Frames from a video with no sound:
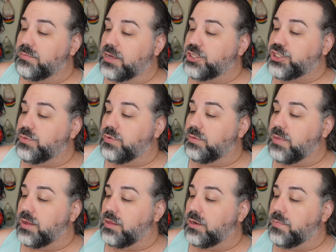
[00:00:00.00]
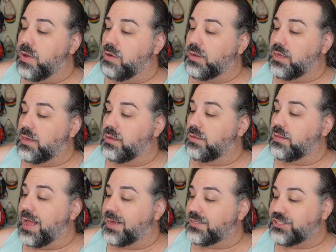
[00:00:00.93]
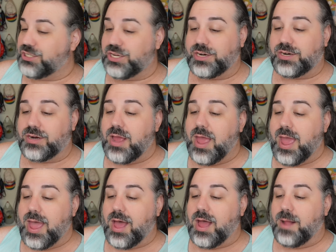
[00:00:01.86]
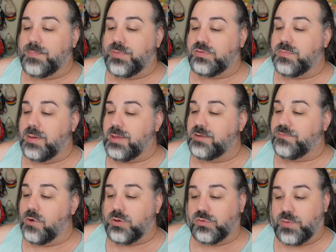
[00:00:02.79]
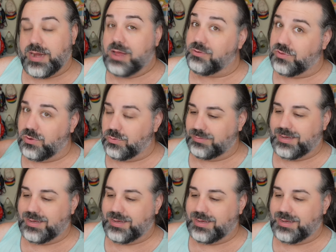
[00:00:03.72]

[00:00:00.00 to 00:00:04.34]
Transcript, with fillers: my G1 My Little Pony last year. Um, this is my main focus right now, so